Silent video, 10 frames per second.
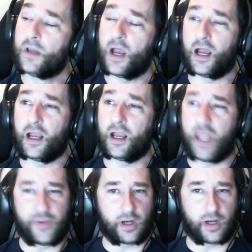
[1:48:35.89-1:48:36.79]

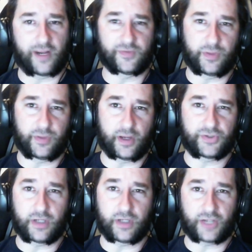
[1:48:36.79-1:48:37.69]
And the archives will be there,
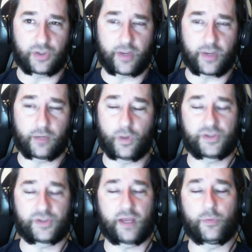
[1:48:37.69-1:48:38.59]
so you can actually go back and watch
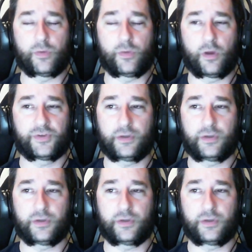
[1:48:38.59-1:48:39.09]
that when you want.